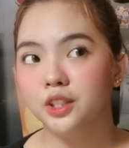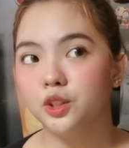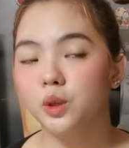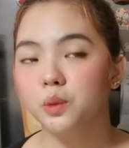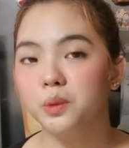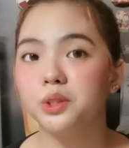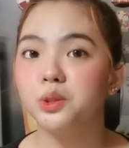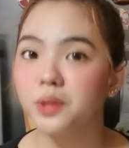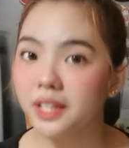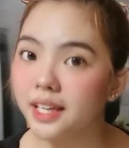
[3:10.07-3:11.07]
going
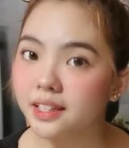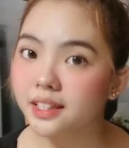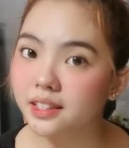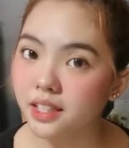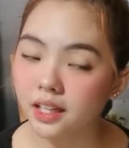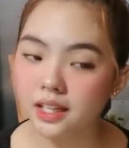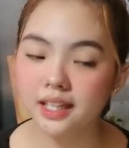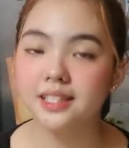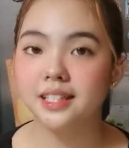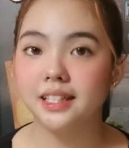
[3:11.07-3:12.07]
to eat
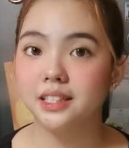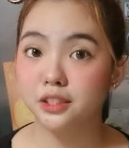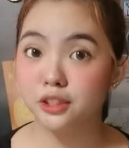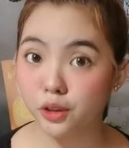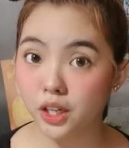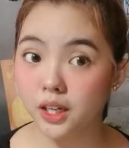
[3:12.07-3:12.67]
inside the store.